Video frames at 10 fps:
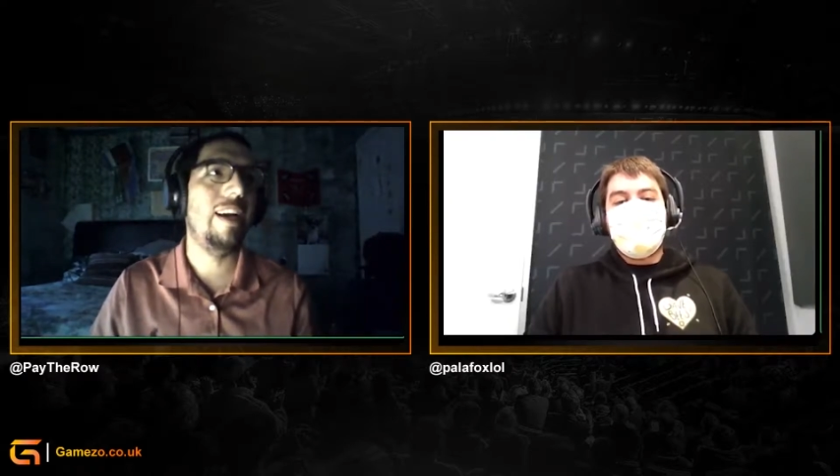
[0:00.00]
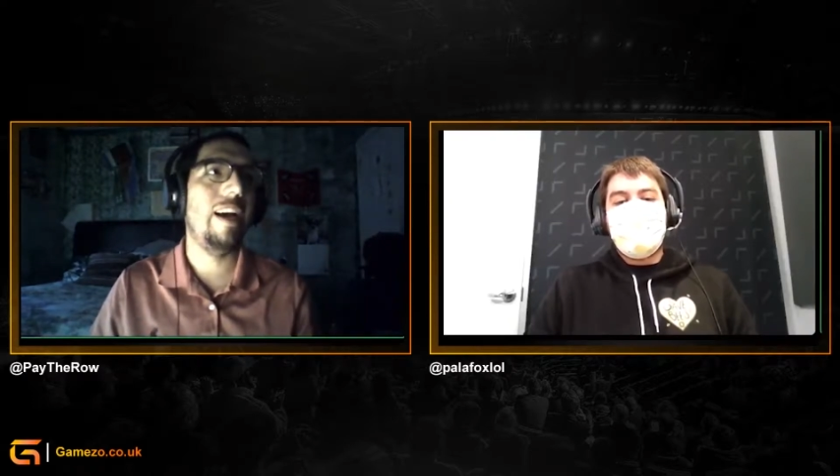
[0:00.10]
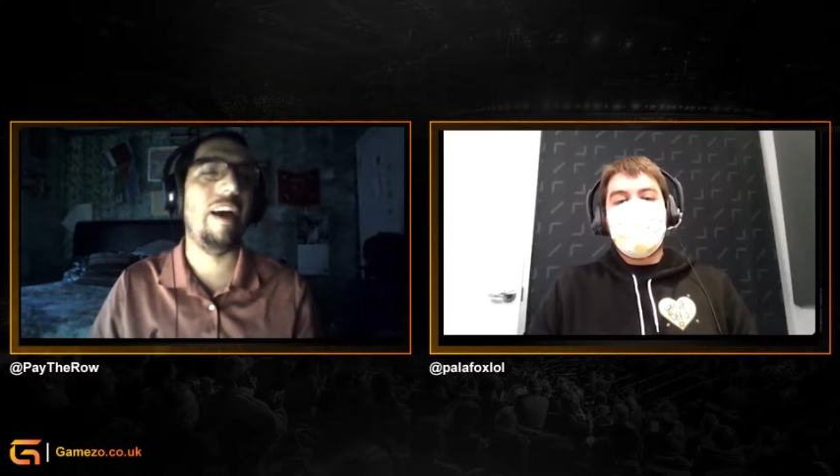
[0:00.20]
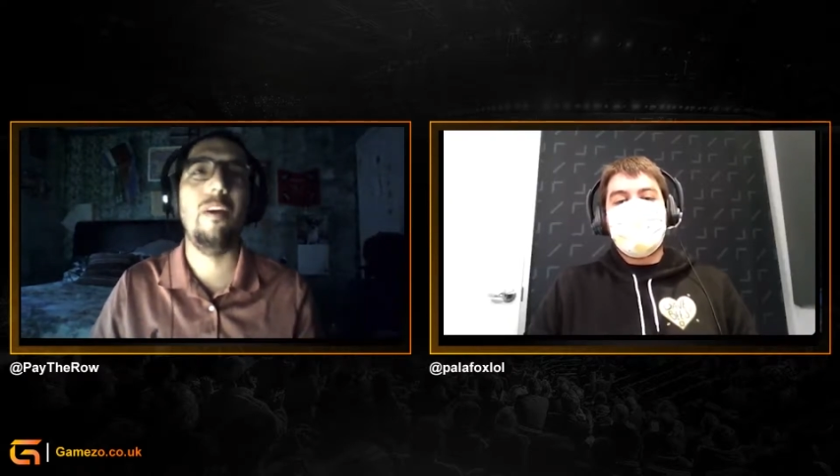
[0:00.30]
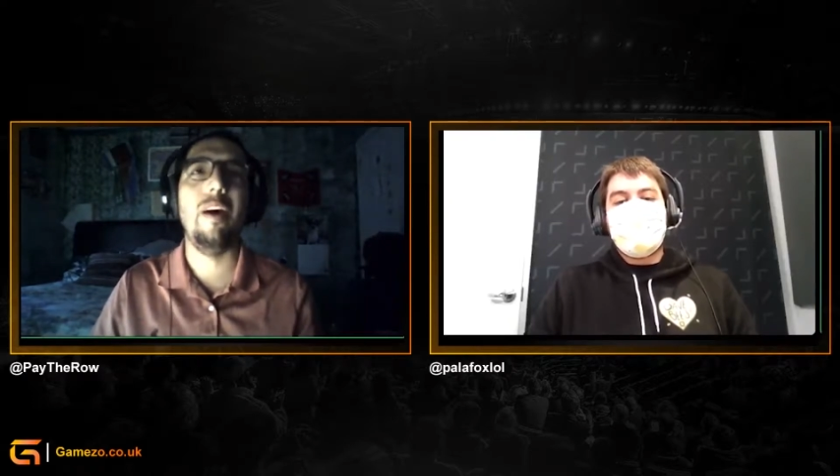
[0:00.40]

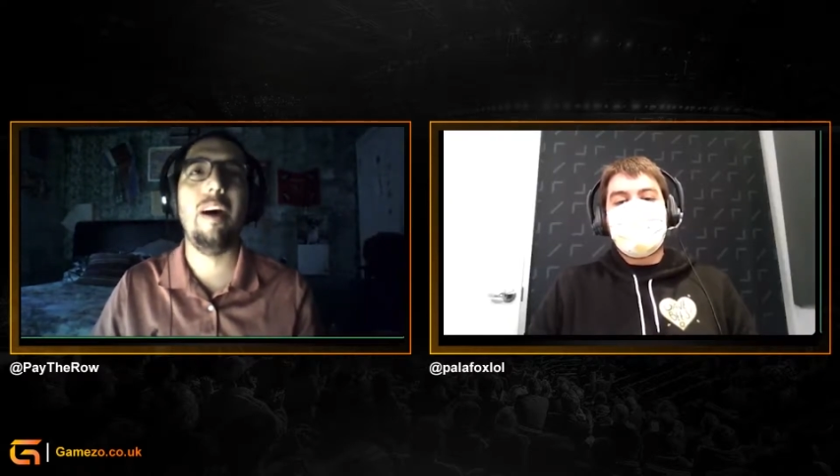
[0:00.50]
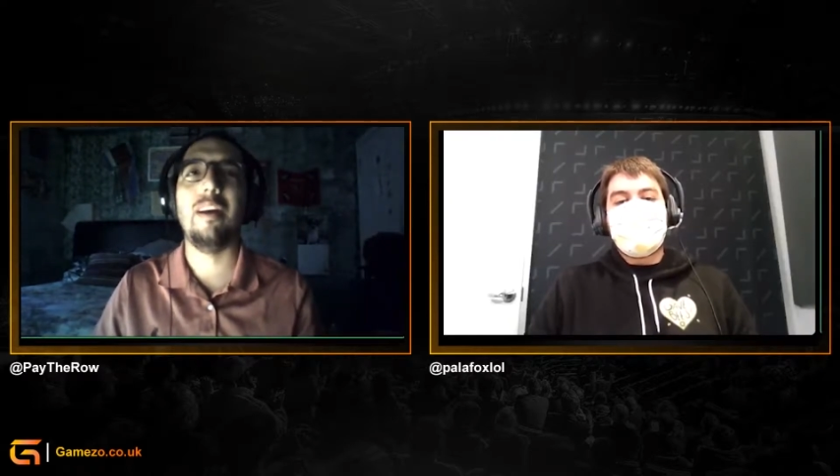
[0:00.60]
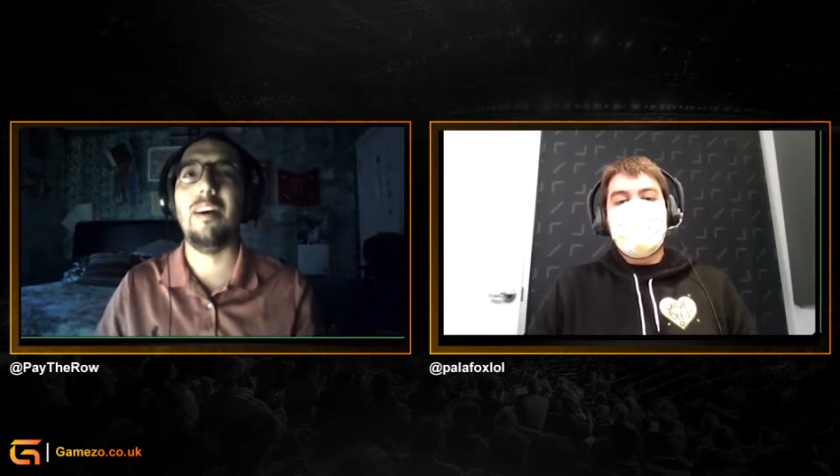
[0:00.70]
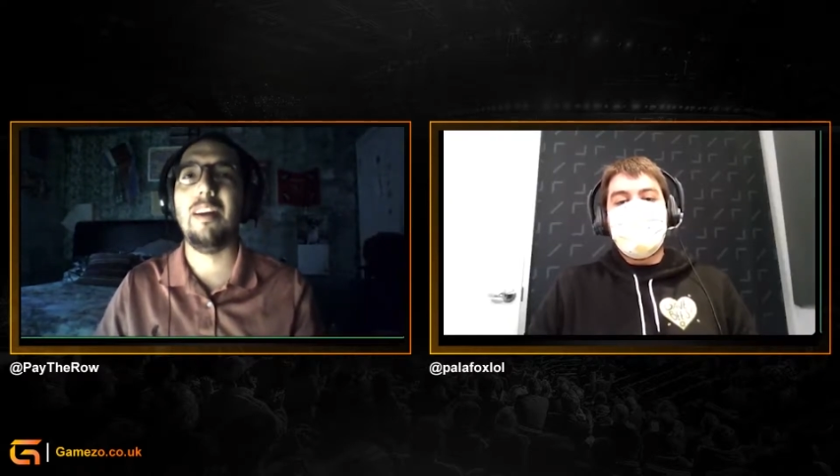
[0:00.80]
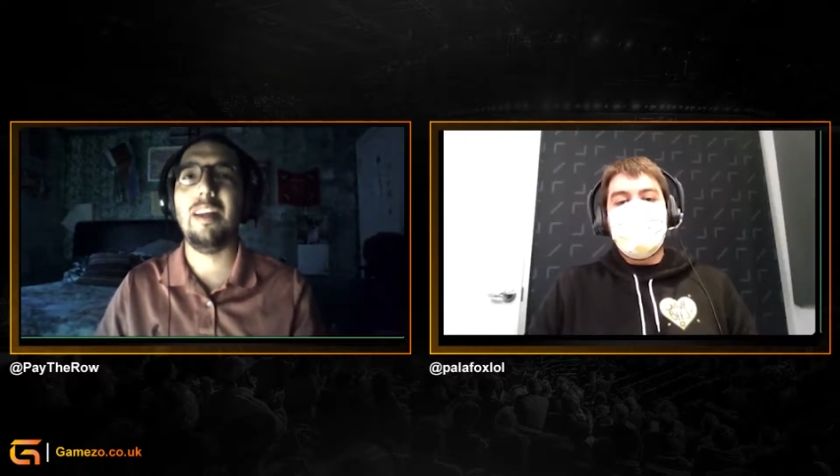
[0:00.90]
don't know how to
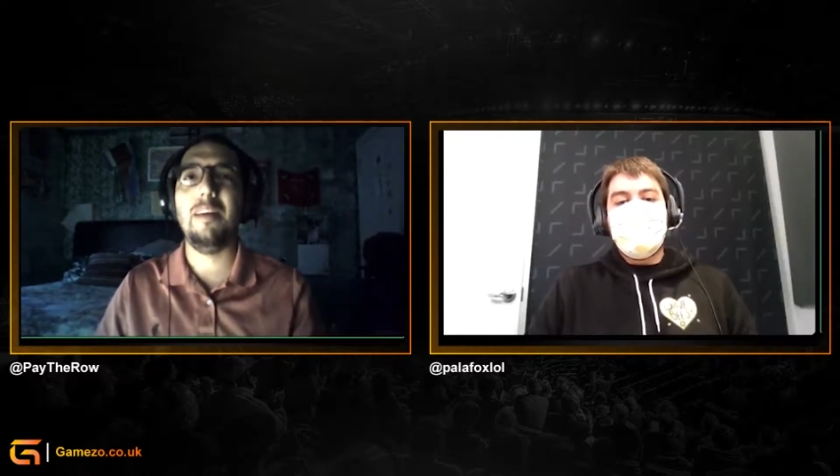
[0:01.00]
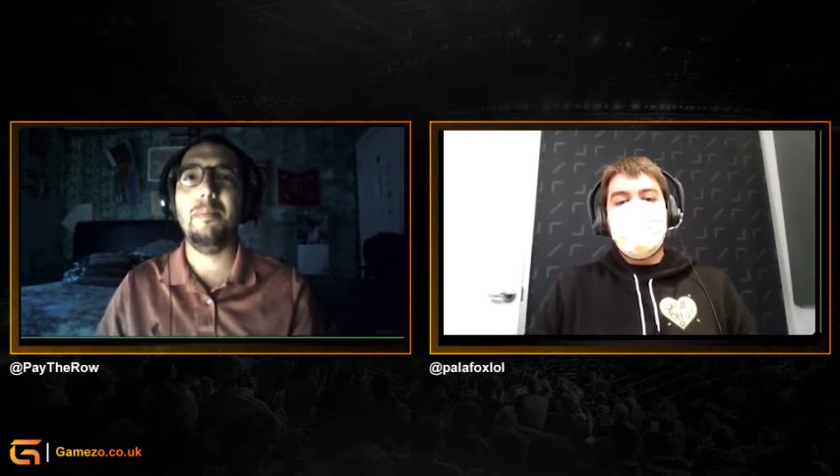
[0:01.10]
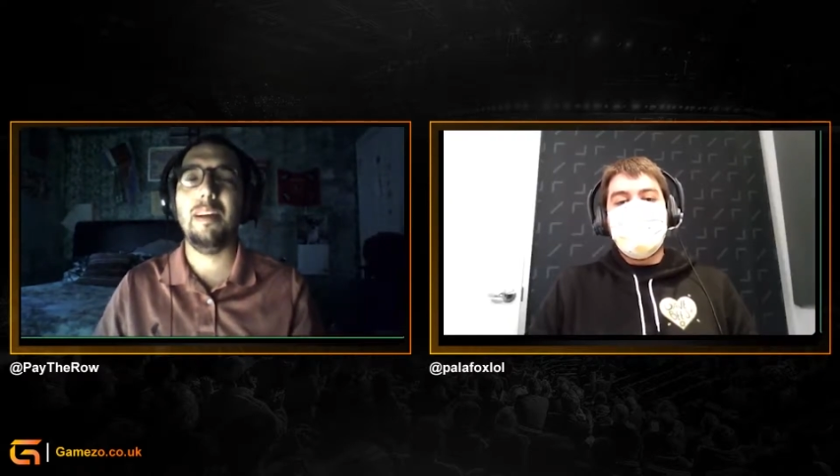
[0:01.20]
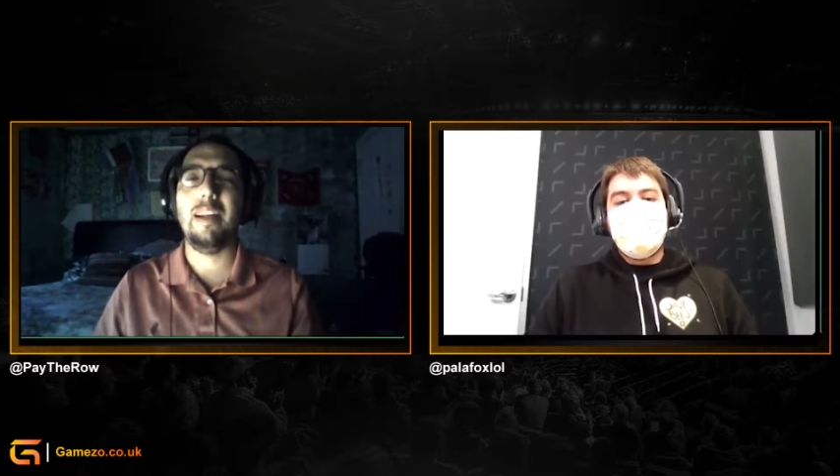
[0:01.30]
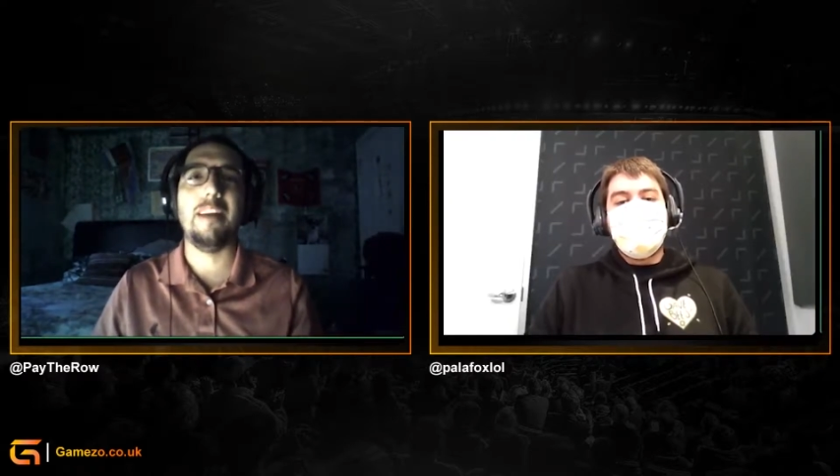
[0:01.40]
call that,
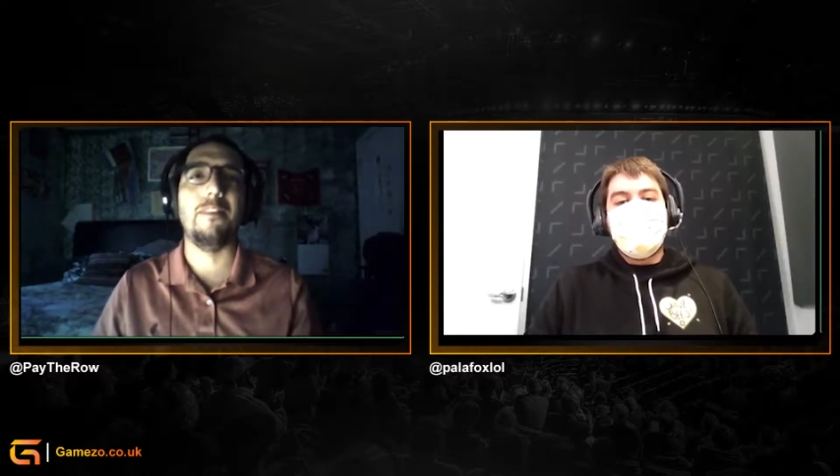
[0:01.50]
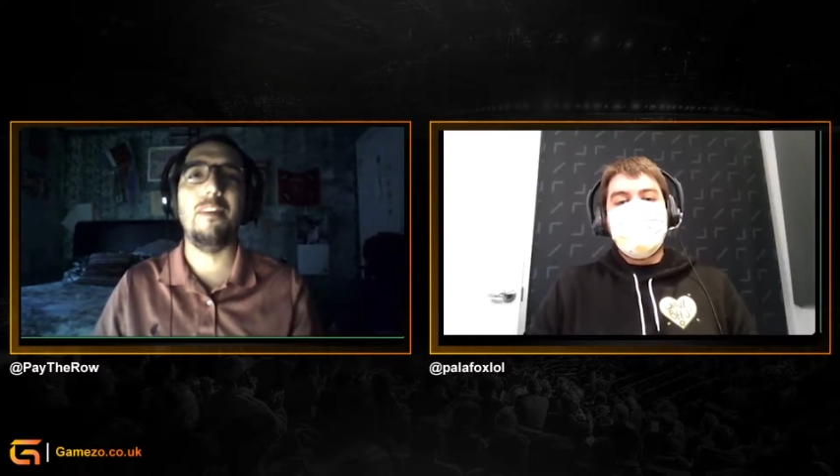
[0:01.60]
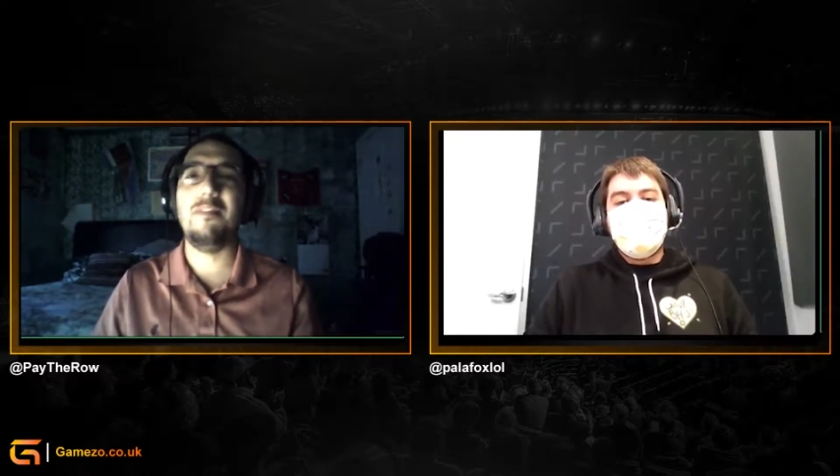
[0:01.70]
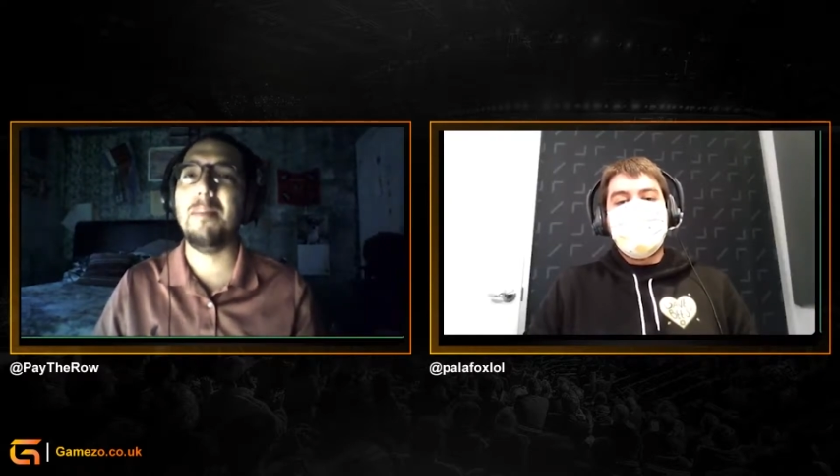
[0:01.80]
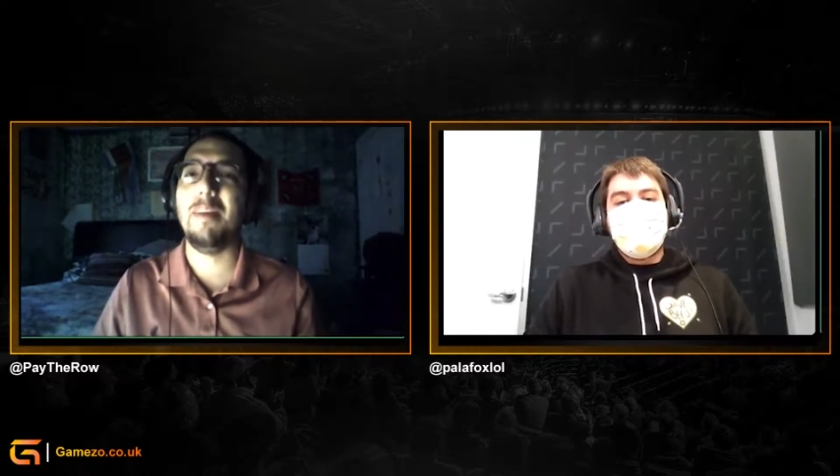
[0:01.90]
but like a
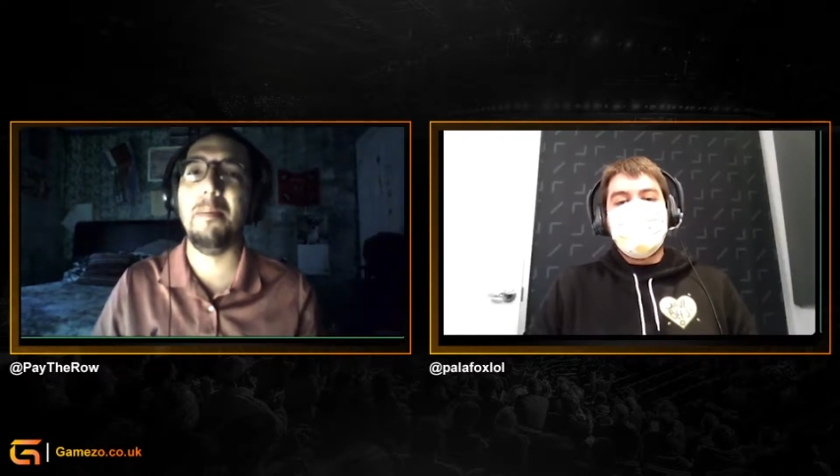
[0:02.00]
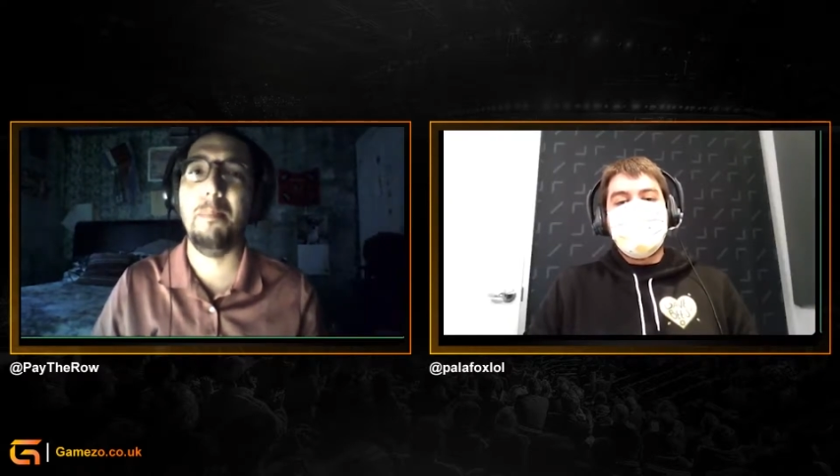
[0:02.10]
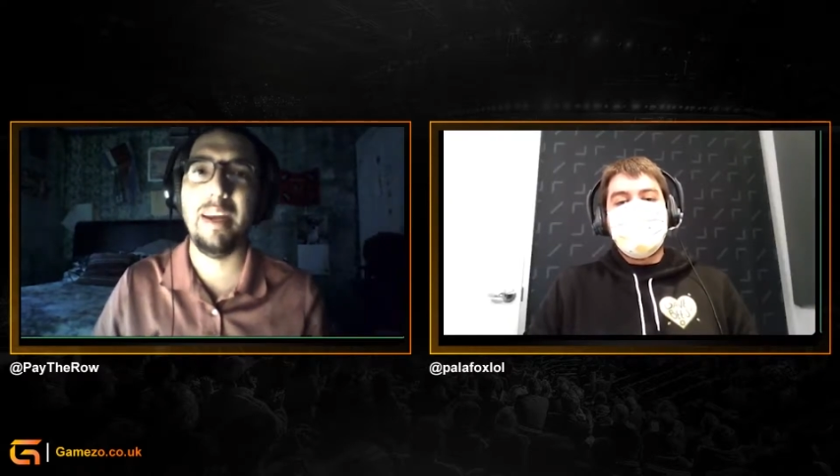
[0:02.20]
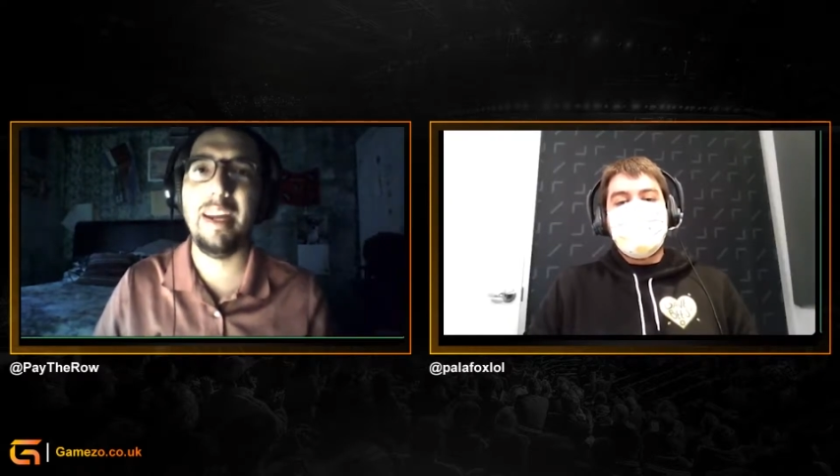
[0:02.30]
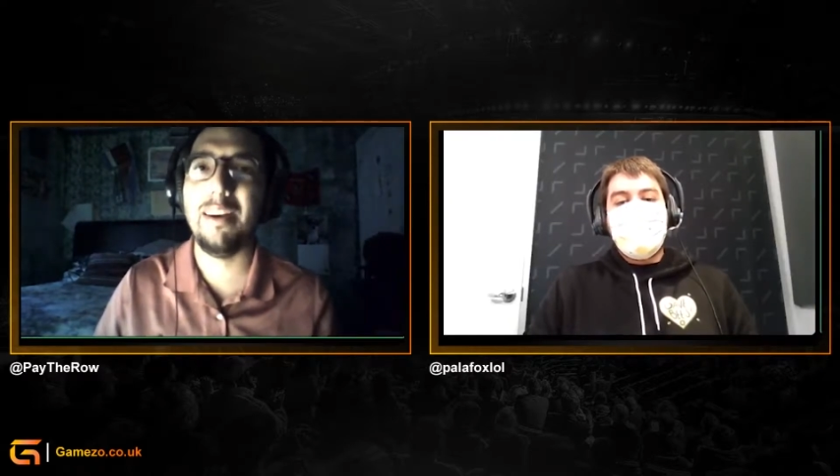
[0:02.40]
50-minute
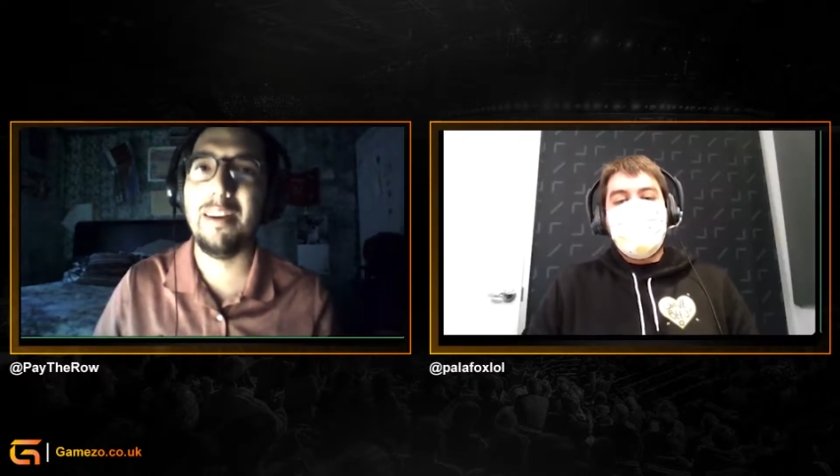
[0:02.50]
banger